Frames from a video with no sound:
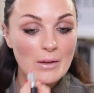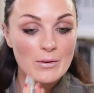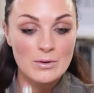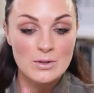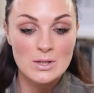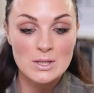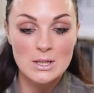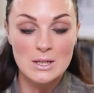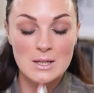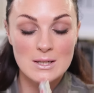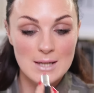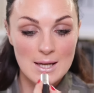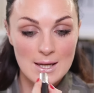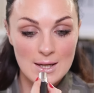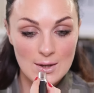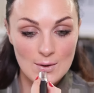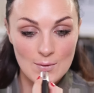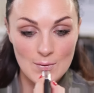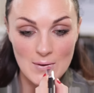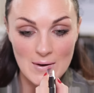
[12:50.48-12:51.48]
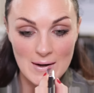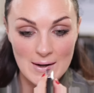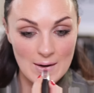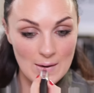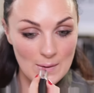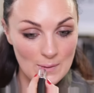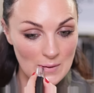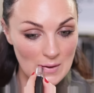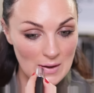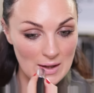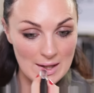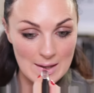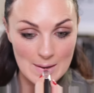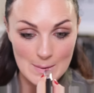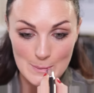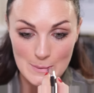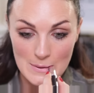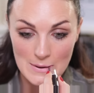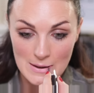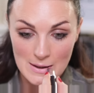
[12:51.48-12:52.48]
You're just going to take it right over the
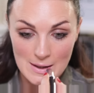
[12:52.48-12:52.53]
lip.